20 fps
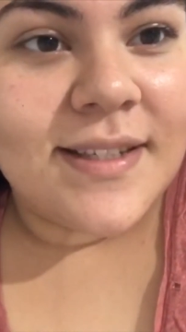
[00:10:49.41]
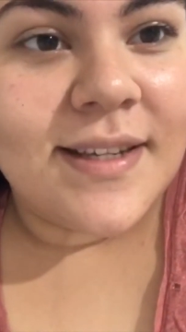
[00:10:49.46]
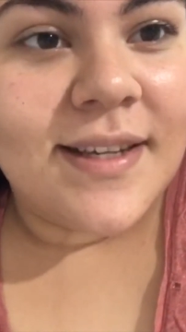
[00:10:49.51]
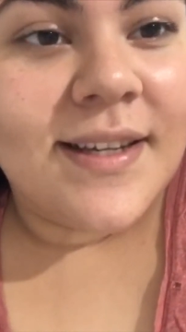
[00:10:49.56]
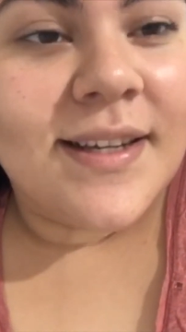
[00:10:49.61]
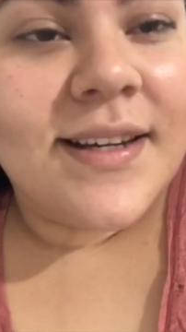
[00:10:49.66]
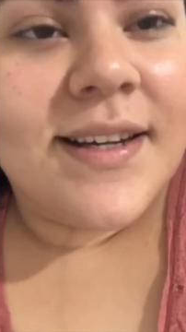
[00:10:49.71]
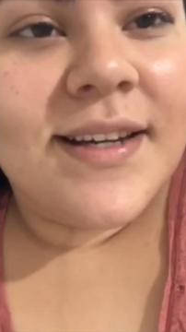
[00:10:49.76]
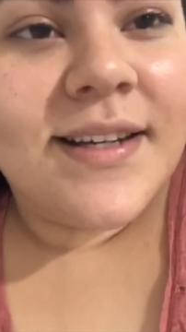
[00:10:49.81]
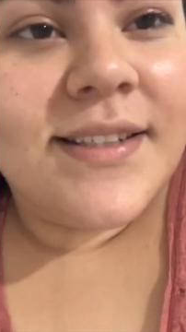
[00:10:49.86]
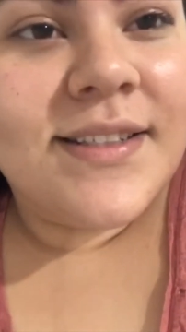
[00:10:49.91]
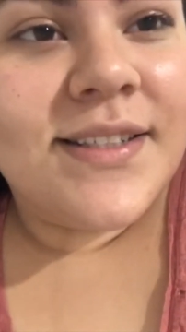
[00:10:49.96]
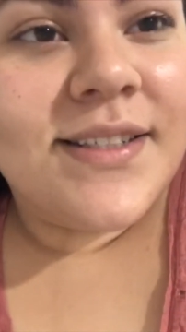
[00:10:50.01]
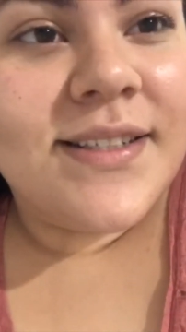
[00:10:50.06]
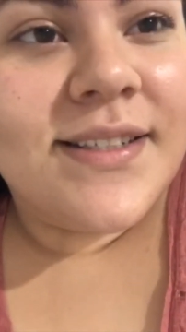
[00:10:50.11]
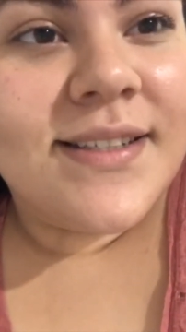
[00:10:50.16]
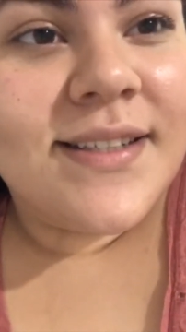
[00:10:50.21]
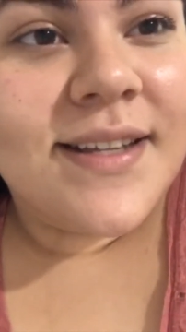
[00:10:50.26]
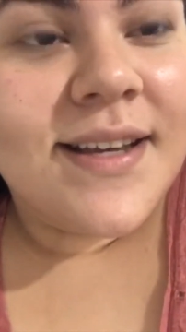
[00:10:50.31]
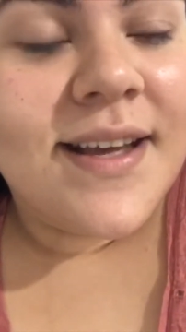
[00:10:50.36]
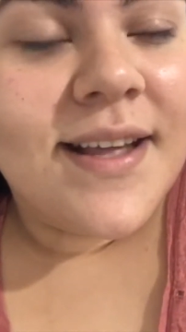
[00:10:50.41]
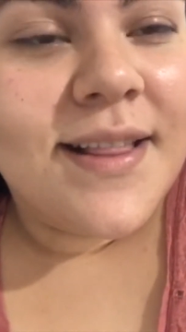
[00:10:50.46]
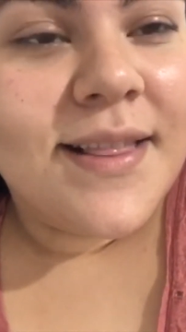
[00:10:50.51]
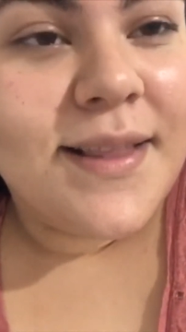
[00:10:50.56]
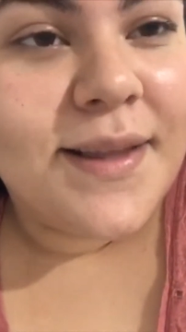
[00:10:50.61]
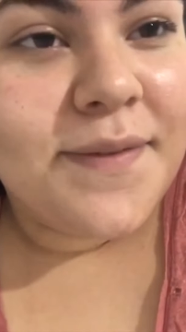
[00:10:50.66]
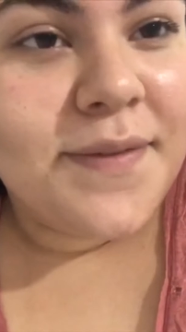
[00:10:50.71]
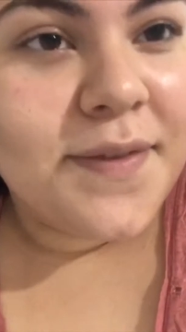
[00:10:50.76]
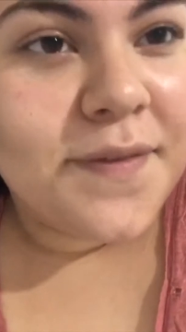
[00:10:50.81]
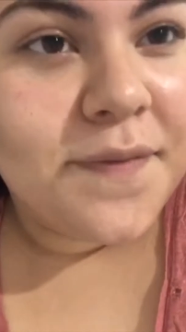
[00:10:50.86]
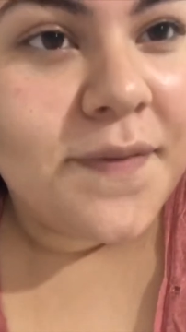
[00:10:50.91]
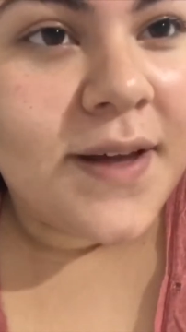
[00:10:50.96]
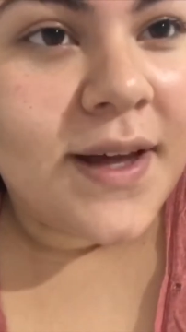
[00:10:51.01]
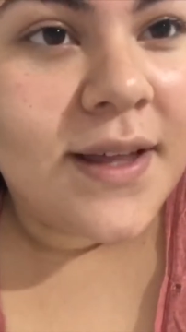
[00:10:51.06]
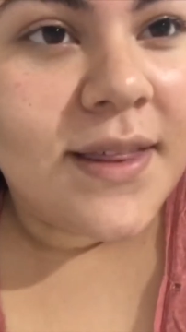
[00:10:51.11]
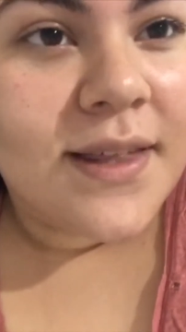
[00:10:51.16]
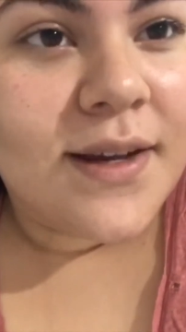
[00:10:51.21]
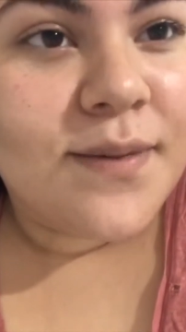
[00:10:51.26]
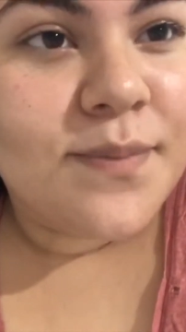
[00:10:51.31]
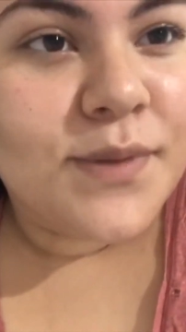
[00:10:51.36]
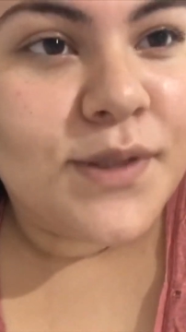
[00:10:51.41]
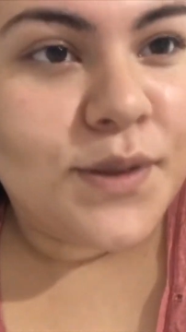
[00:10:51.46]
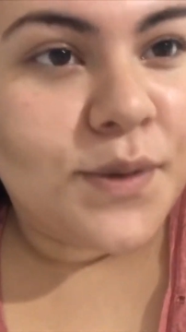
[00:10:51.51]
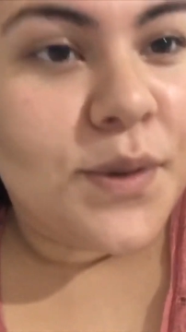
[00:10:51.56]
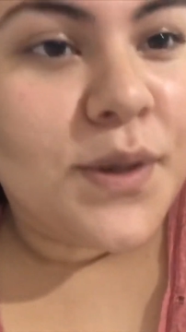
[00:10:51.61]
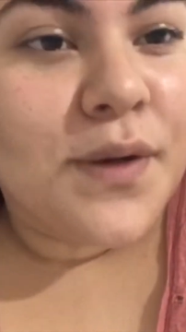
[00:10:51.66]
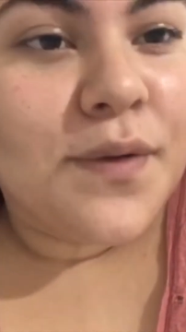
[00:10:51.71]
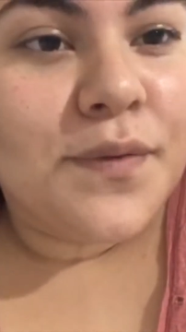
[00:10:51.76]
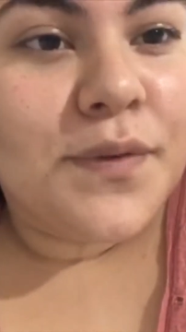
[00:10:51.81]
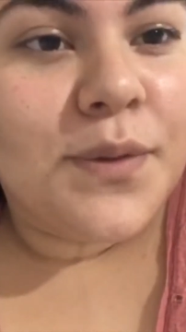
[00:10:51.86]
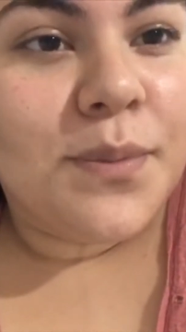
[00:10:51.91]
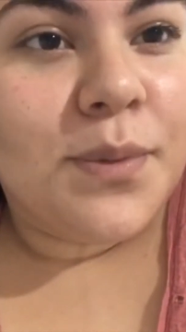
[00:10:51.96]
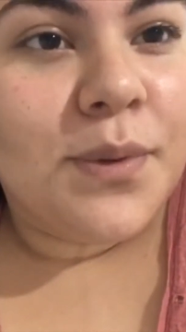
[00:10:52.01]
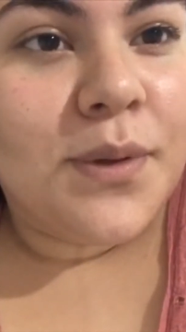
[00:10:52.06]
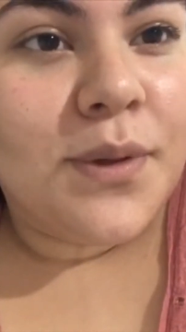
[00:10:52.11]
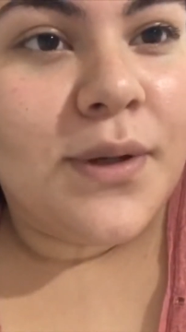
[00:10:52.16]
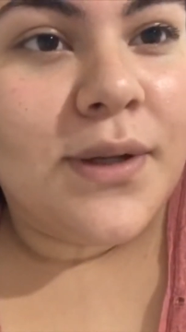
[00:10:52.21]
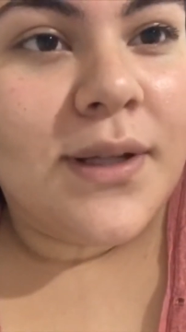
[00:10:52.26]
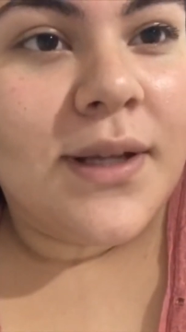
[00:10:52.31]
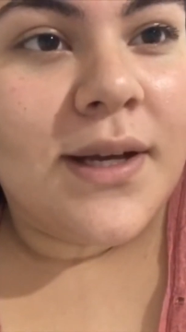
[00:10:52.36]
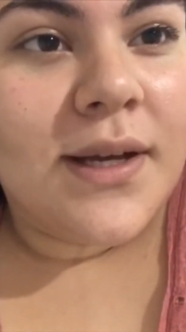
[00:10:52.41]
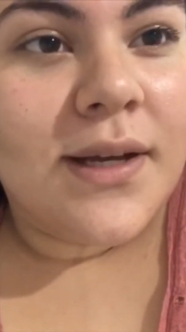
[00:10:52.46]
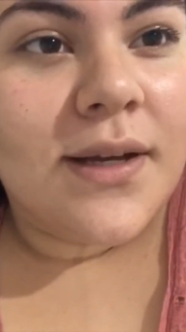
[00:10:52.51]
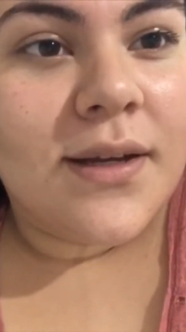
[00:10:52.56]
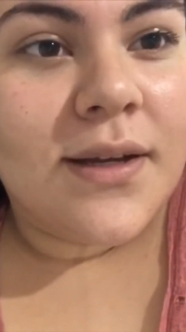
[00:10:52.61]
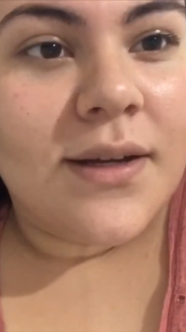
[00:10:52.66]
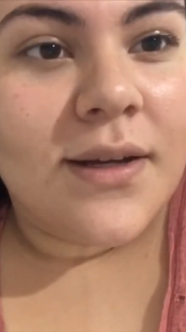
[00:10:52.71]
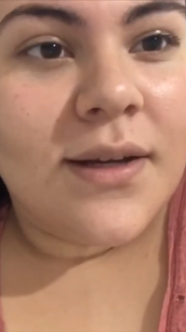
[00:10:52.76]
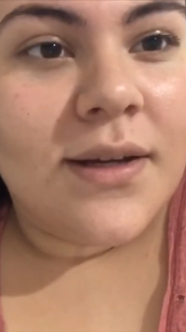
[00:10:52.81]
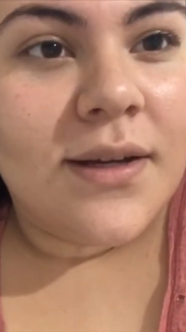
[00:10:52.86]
and I just love the fact that I'm so comfortable. Like,